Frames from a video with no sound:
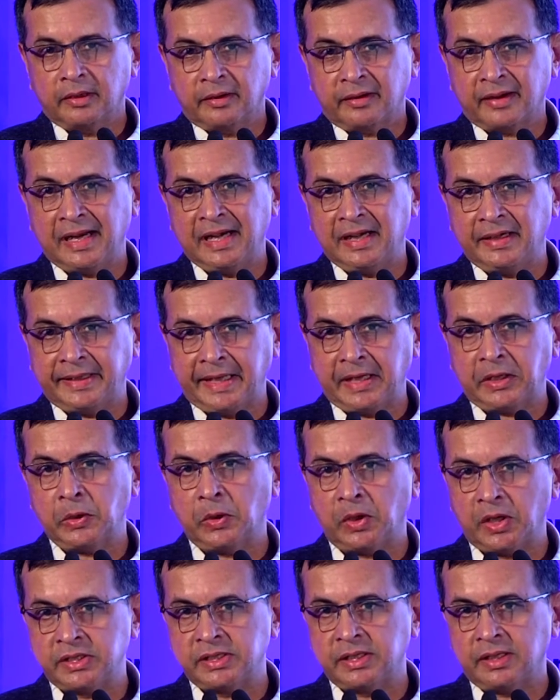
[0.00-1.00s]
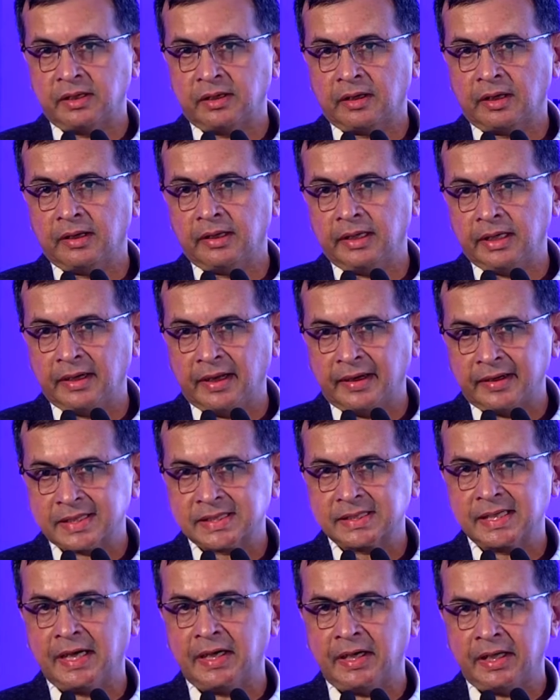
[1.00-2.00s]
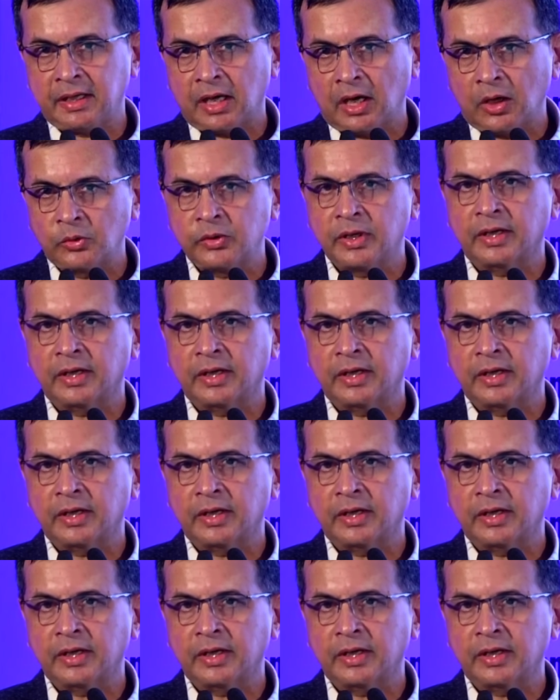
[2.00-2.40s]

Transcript: real technology in understanding how